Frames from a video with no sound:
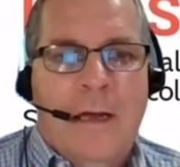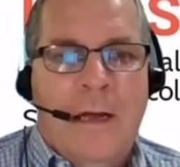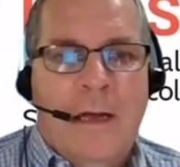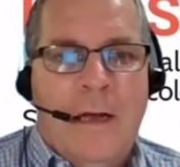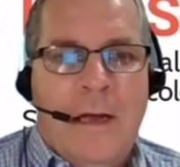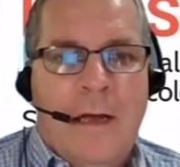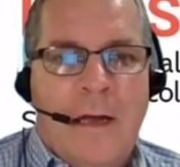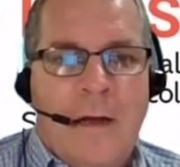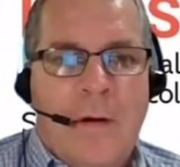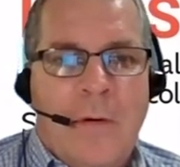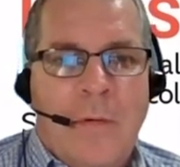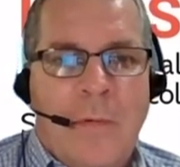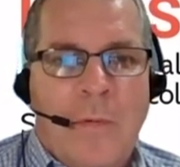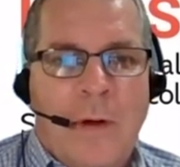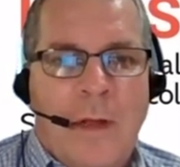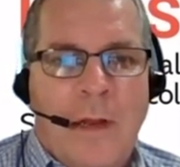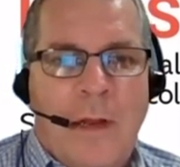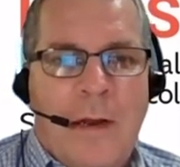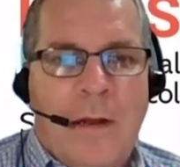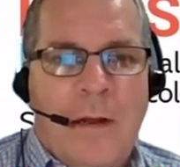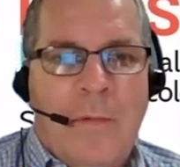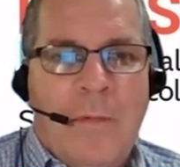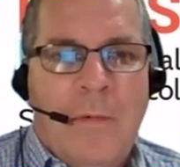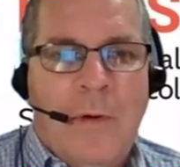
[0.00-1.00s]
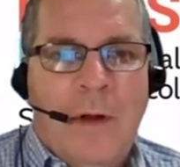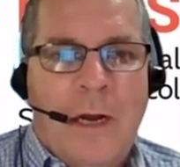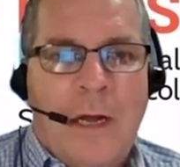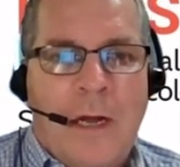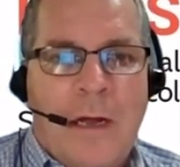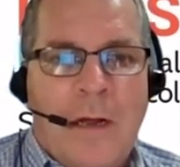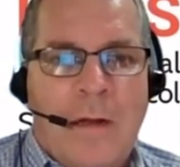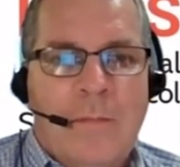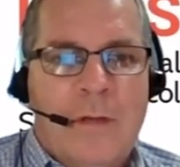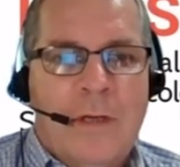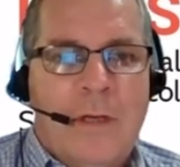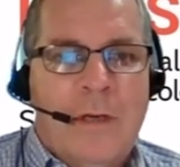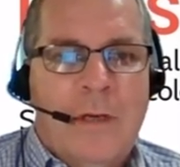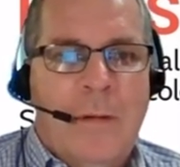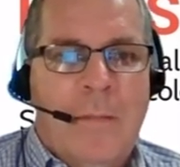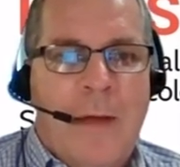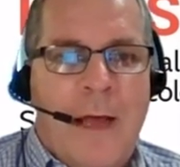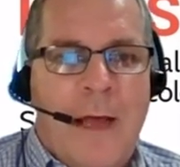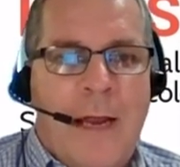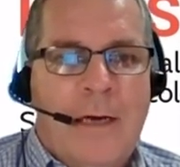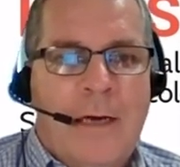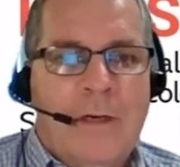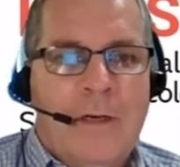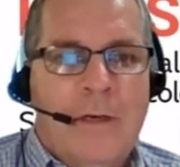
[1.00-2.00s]
uh, when it when it comes to
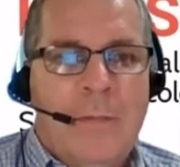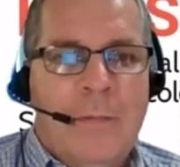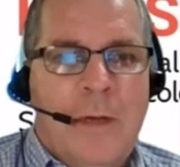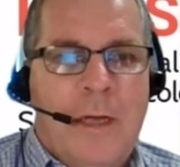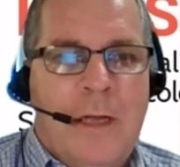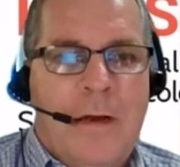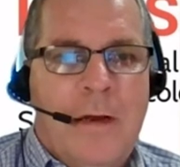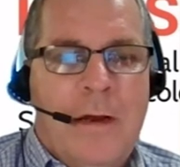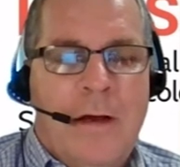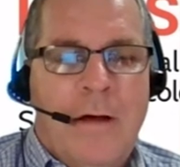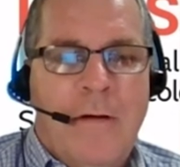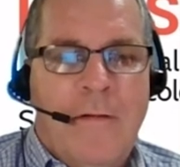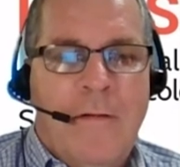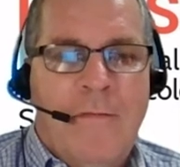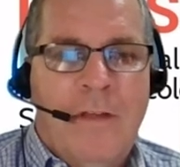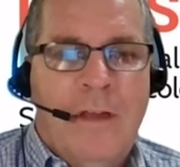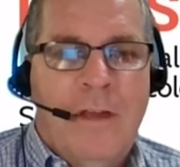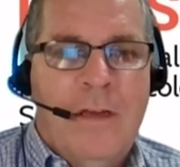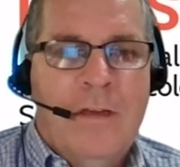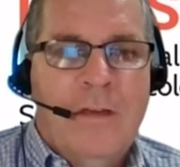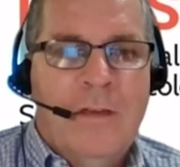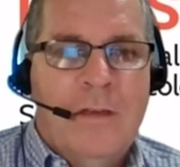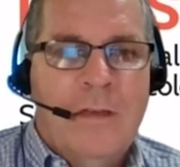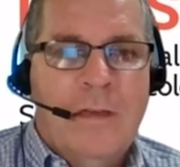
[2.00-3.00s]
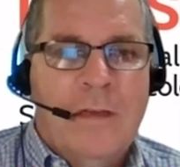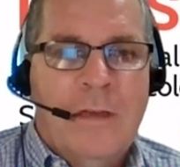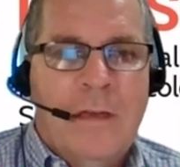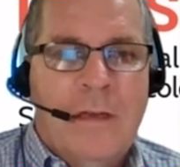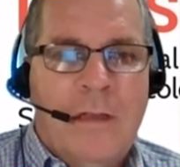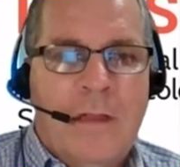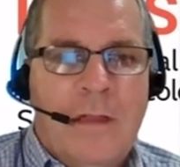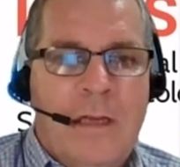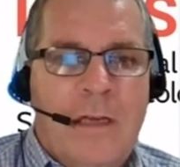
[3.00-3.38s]
management of these